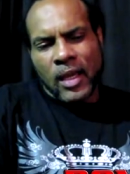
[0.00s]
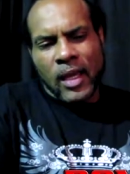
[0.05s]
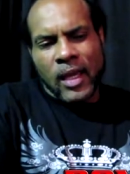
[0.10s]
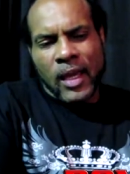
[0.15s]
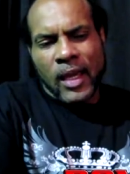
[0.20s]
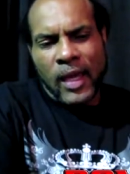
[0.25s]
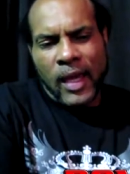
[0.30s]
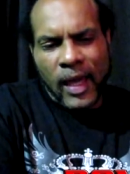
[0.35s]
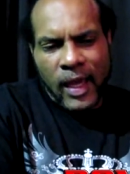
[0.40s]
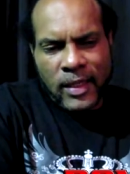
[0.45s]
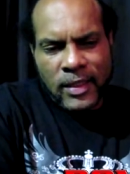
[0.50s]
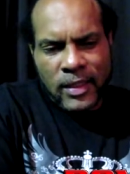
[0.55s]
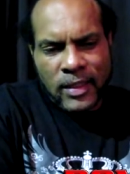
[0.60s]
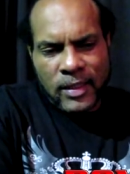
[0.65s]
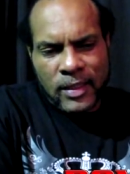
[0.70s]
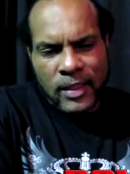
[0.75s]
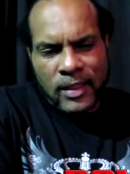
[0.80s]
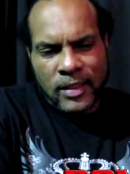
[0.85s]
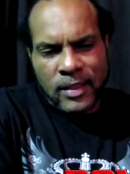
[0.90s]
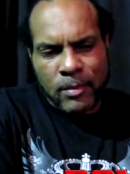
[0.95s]
he has
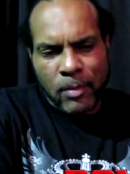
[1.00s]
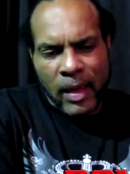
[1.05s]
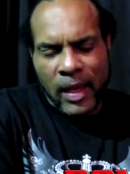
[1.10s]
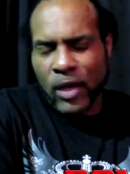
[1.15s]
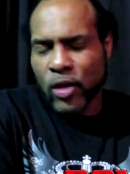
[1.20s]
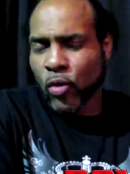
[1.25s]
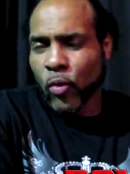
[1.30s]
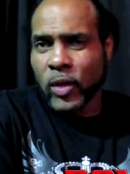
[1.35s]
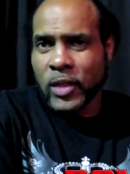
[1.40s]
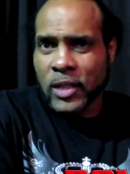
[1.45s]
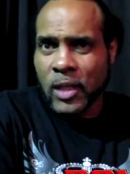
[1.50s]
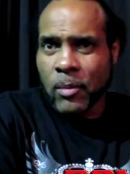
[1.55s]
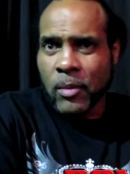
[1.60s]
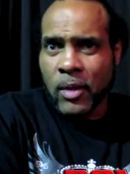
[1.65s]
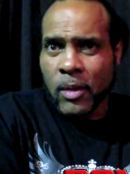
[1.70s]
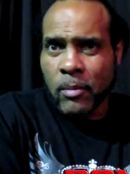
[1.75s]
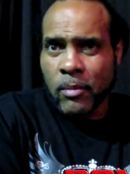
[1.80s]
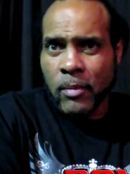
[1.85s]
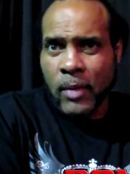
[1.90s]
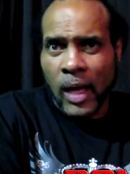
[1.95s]
his mandatories
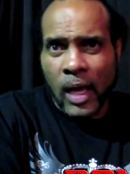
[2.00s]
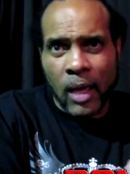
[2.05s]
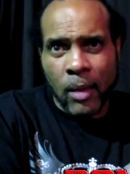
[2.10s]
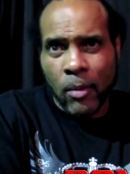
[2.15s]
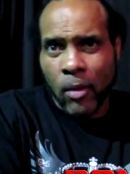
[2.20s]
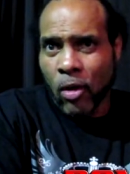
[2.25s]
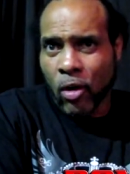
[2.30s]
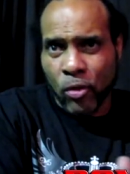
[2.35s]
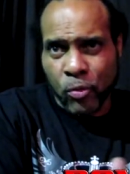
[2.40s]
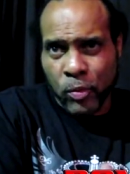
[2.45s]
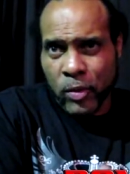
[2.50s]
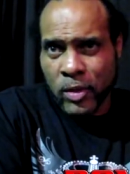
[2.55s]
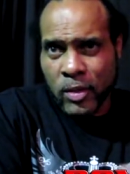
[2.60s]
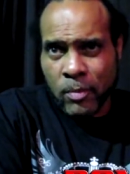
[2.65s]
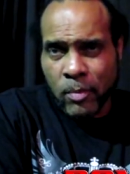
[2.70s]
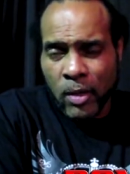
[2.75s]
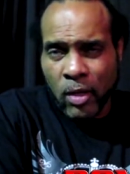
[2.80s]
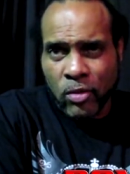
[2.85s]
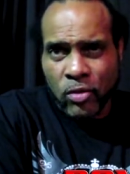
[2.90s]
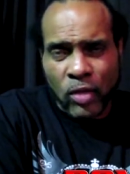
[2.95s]
coming up. I have all 3
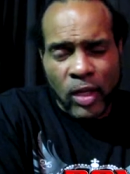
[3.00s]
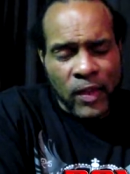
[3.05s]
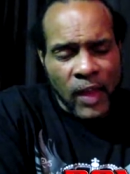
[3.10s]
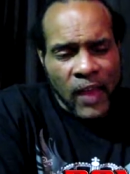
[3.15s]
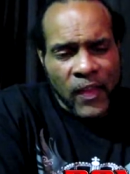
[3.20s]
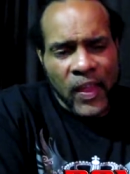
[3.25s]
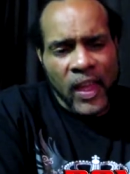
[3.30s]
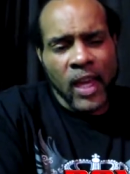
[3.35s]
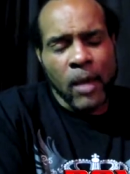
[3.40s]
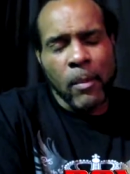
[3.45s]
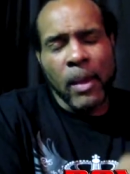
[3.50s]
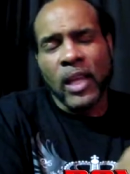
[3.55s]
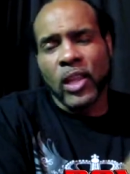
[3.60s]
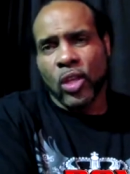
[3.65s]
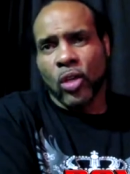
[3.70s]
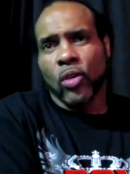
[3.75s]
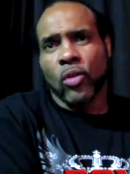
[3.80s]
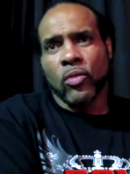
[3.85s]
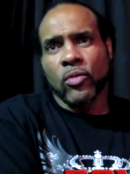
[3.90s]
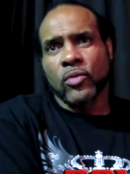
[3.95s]
belts, so I think he'll make
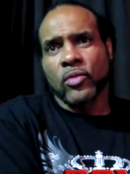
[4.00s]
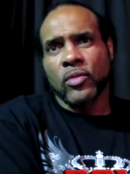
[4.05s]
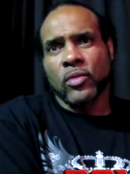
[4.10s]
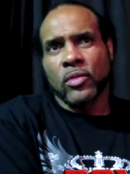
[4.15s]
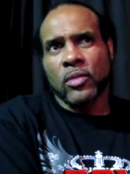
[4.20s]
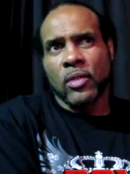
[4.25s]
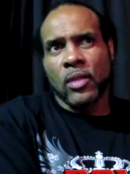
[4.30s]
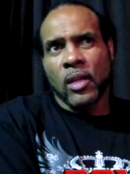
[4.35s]
those.